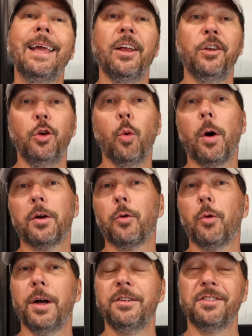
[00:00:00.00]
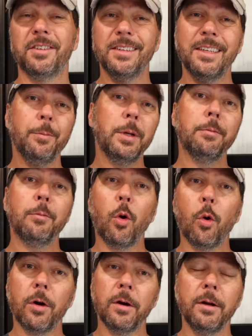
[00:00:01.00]
and you want to run just a little bit
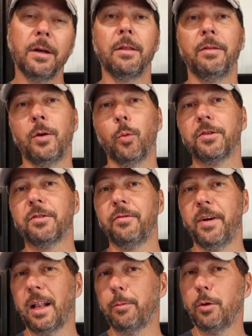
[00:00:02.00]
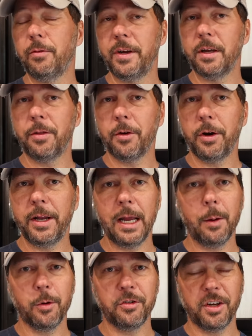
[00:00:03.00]
more than what's available via 30
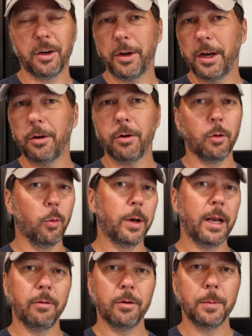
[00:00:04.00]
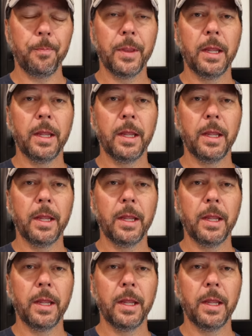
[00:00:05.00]
amp or generator or whatever,